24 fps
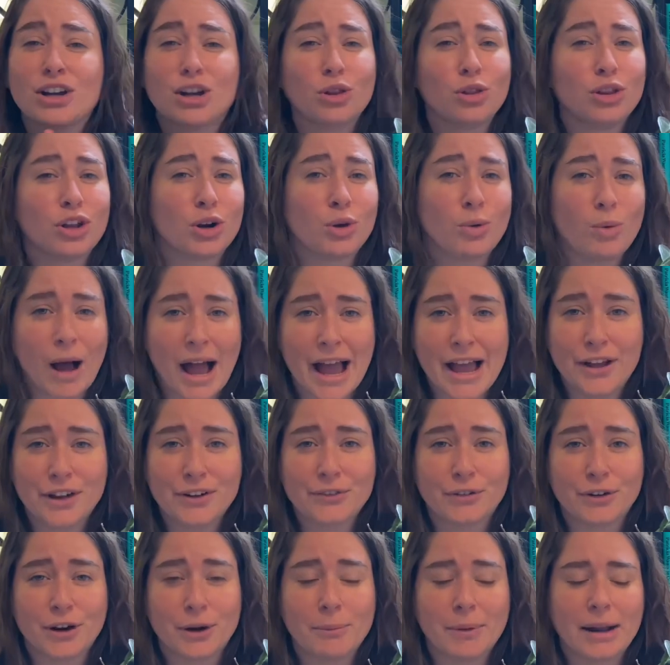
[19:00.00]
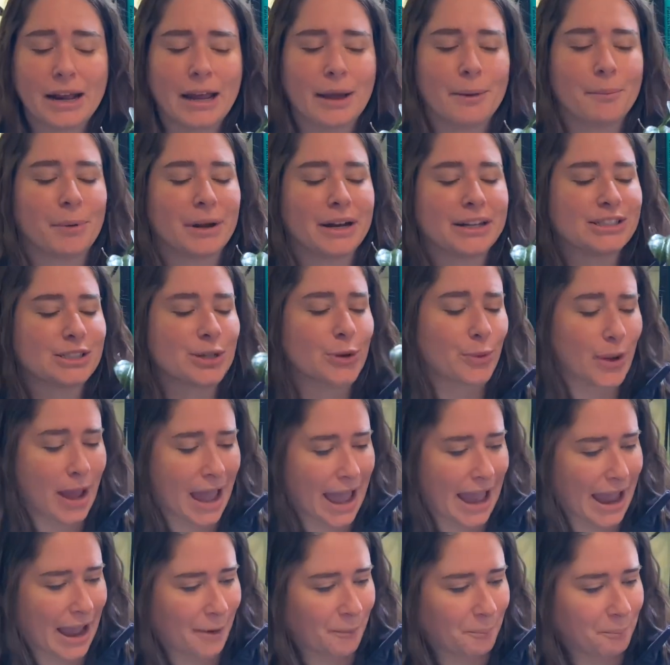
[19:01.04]
little wild for a minute, but it's
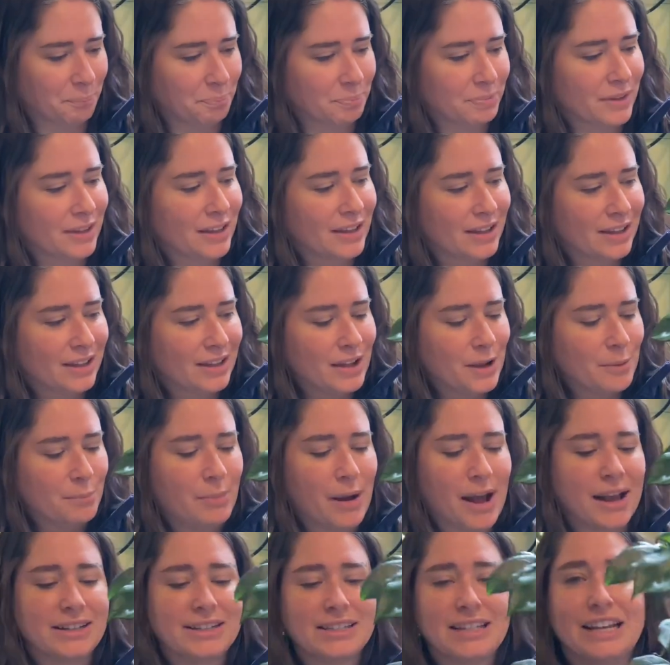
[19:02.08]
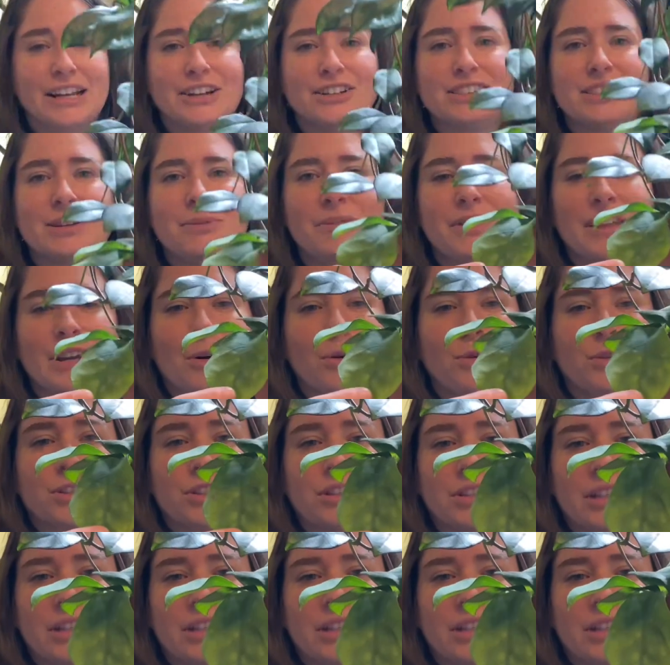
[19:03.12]
okay. But here's some of the older